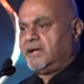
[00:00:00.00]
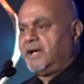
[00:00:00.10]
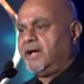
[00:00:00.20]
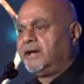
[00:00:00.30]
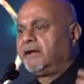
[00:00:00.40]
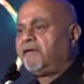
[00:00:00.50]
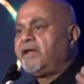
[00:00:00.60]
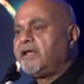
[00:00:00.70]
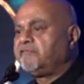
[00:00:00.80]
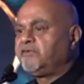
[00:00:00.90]
effort to
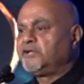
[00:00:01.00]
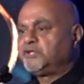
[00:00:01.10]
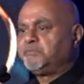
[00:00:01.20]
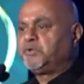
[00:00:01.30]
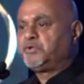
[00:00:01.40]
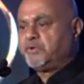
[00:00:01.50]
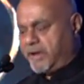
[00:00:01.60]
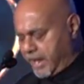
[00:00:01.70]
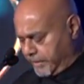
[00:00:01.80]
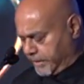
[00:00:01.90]
put together,
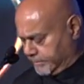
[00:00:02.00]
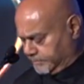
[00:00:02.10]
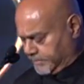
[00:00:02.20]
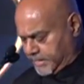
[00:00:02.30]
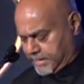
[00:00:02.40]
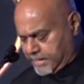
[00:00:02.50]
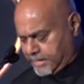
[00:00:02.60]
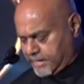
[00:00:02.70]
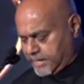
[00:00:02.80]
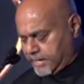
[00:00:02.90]

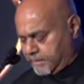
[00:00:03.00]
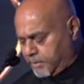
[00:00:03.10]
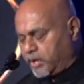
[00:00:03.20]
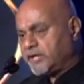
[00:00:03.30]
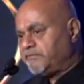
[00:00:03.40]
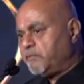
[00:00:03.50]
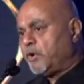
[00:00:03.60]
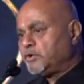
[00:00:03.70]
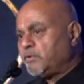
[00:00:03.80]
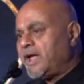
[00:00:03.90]
because we want to
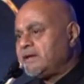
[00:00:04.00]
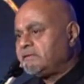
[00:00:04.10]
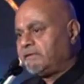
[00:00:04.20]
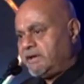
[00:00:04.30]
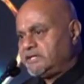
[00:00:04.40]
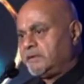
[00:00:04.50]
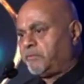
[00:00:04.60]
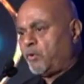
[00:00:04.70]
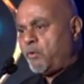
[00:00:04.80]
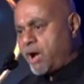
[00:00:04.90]
encourage and provide
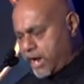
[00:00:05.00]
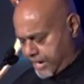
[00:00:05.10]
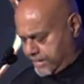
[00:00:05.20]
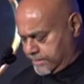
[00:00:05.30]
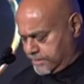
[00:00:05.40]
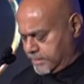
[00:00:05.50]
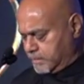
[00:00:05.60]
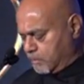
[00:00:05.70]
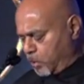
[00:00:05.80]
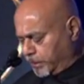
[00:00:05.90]
more
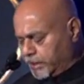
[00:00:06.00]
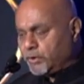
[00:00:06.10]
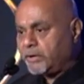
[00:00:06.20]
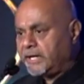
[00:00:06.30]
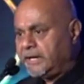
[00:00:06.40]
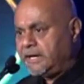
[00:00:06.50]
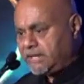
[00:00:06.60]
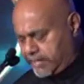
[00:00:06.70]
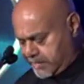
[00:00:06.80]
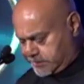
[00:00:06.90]
Indo-Canadian interns
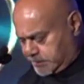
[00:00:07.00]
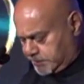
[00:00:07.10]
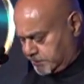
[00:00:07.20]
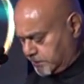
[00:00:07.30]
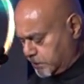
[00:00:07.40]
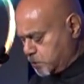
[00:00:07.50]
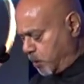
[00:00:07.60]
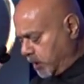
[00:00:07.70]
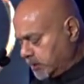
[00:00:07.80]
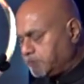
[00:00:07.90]
to all the
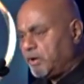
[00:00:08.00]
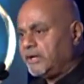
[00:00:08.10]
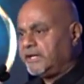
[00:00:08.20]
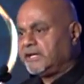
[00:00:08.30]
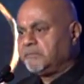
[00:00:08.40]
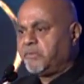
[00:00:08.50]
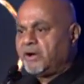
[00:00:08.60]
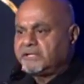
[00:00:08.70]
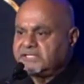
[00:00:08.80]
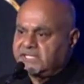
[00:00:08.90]
political parties and
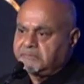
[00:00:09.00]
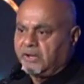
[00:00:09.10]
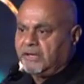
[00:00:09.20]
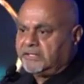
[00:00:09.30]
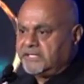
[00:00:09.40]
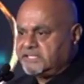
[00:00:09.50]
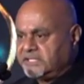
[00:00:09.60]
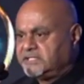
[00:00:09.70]
politicians in Canada.